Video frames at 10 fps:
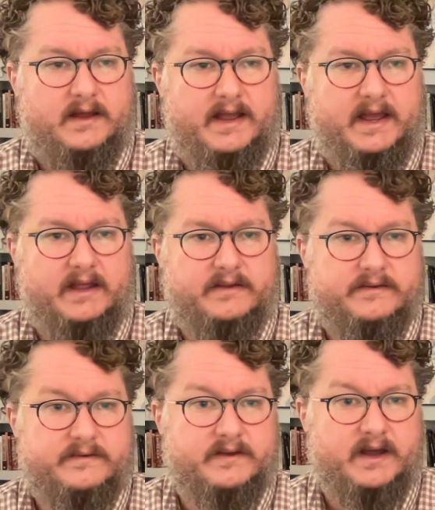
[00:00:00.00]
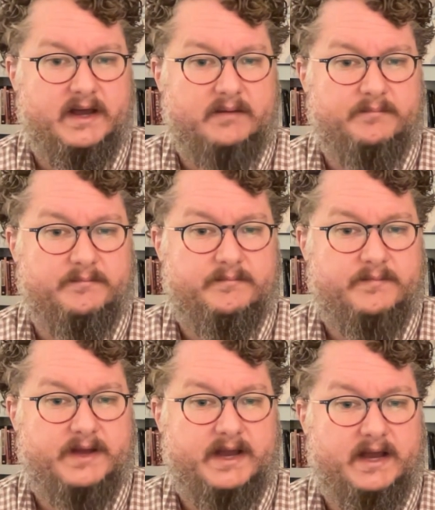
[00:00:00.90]
And um,
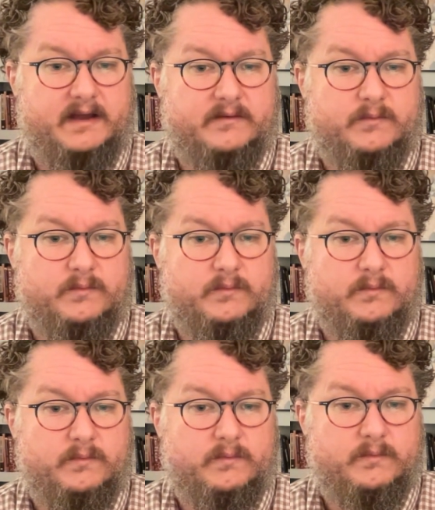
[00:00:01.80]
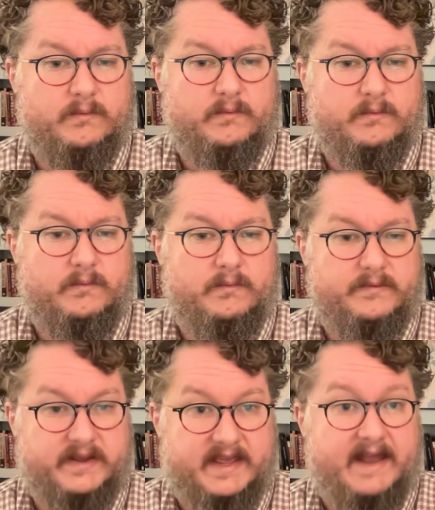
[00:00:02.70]
uh,
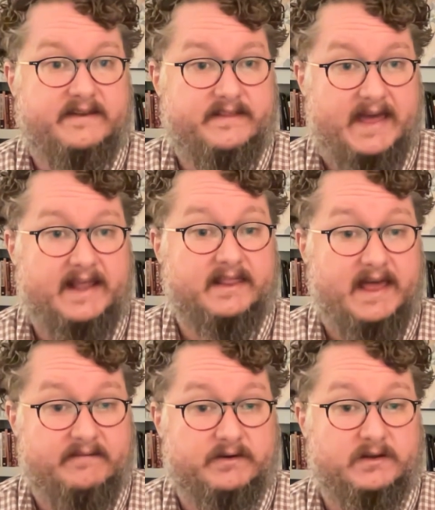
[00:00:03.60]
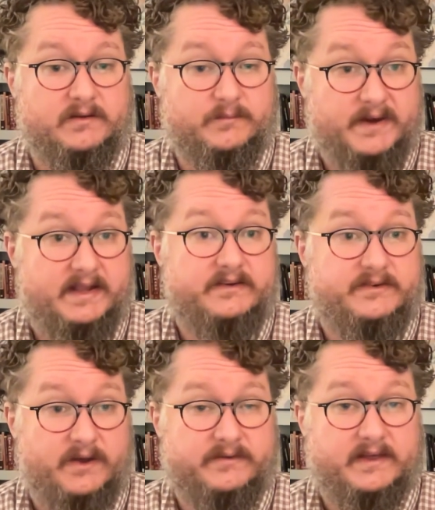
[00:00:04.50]
to get to that level really
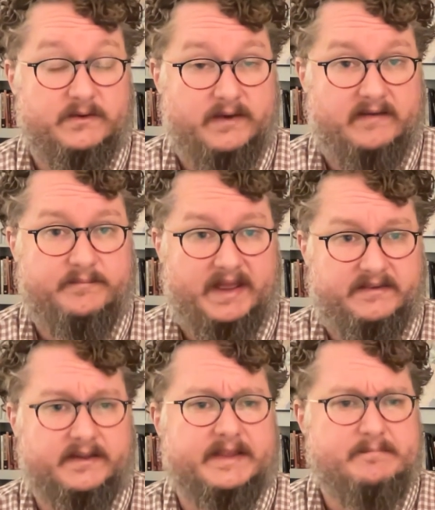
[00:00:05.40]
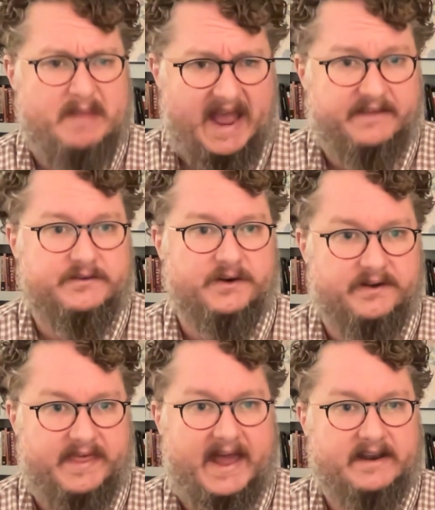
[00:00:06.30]
shows that you have basically
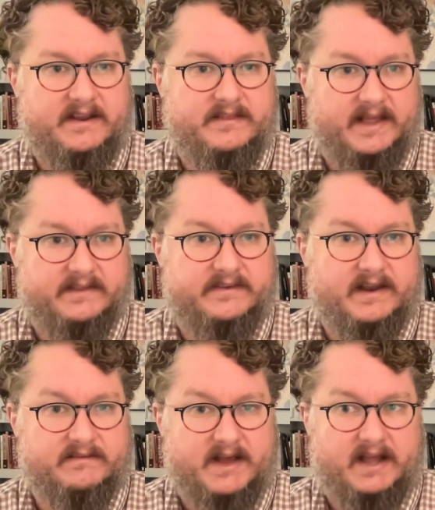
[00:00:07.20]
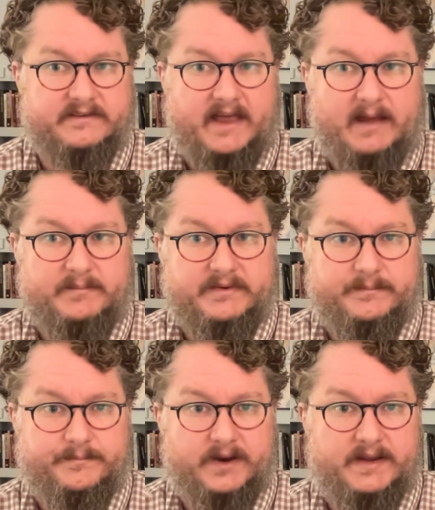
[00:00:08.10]
mastered that, that set of concepts,
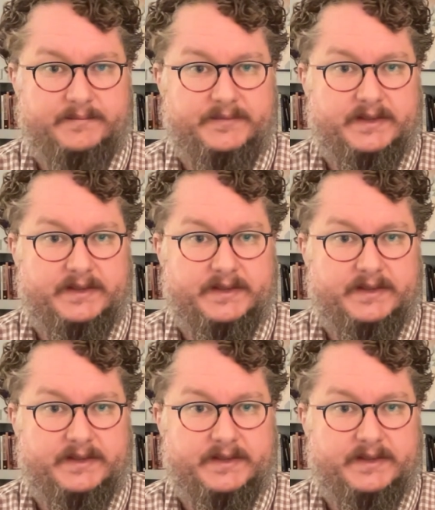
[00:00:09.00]
right?